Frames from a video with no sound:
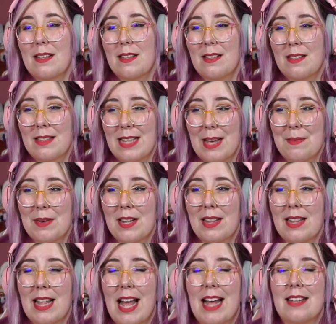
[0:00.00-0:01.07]

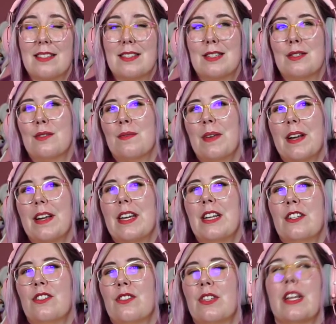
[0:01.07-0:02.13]
nevertheless, this is very
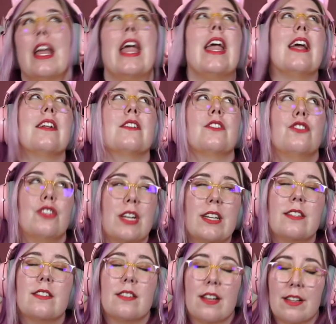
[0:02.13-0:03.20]
interesting. And
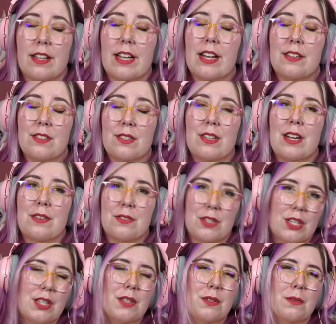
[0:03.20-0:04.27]
Jayce is on the council now
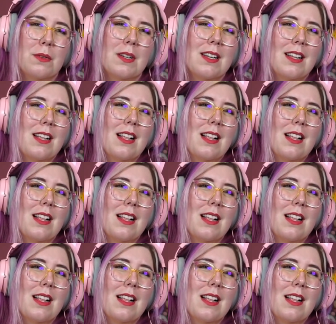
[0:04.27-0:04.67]
too.